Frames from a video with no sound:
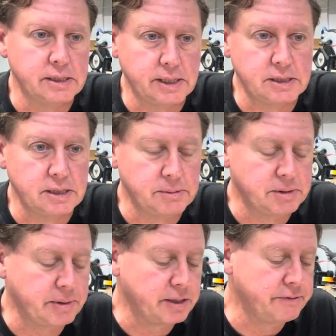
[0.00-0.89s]
That's the name of
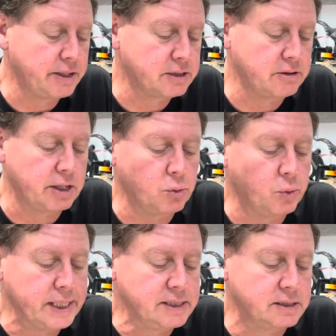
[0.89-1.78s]
the manufacturer, a
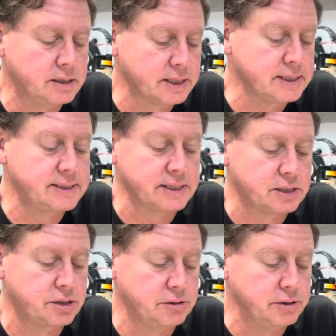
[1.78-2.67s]
Wingsung
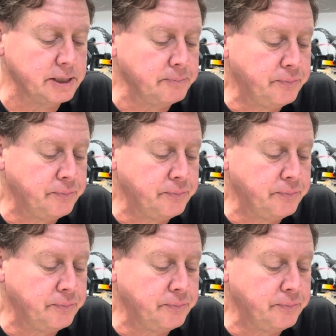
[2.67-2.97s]
630.